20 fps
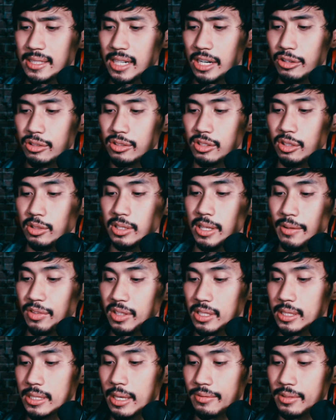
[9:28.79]
I used to use that for
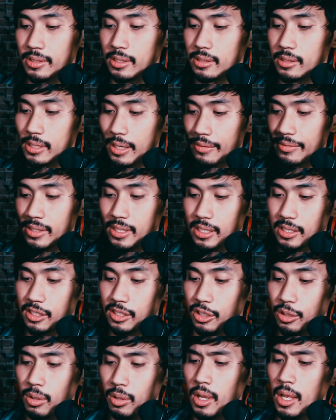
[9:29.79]
the
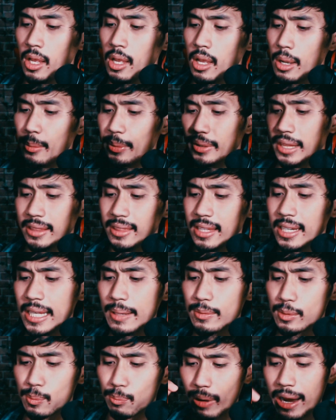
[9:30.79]
7.62, but that thing
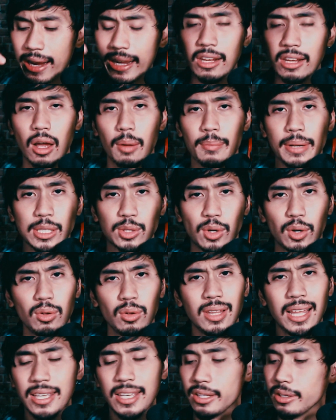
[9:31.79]
keeps breaking on me, so I
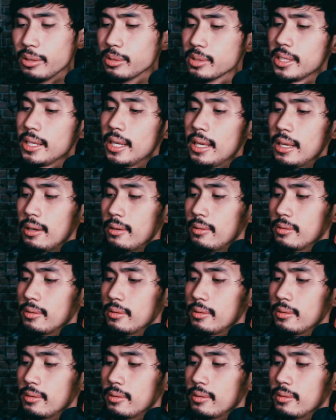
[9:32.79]
don't like using it.